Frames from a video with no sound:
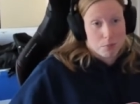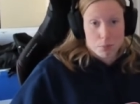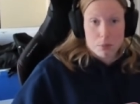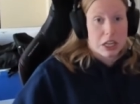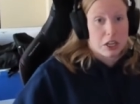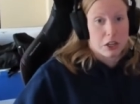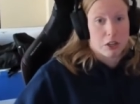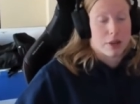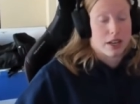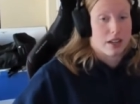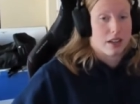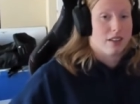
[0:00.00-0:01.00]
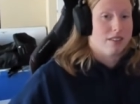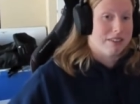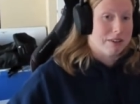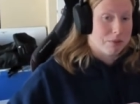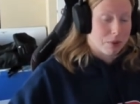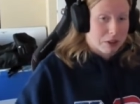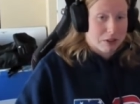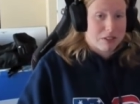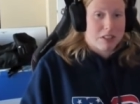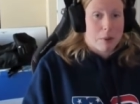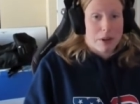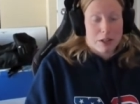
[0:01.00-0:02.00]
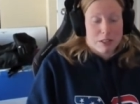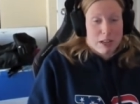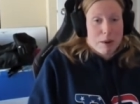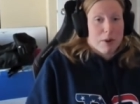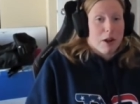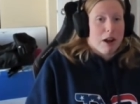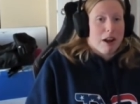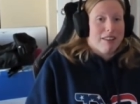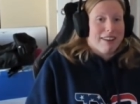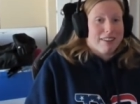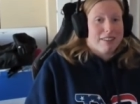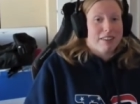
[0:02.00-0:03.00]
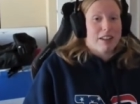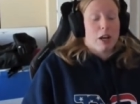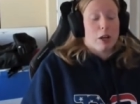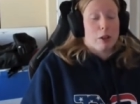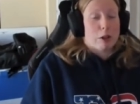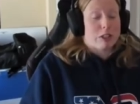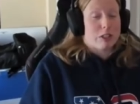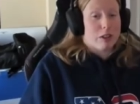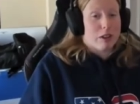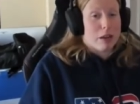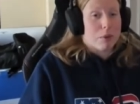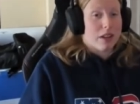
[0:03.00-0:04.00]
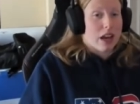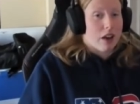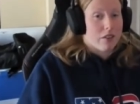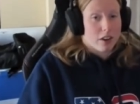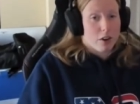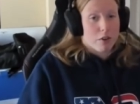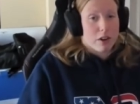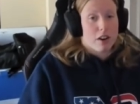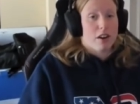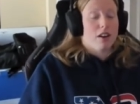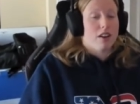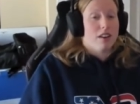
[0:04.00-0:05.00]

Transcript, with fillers: making good money and whether it's coming on time or not like they're still able to have a career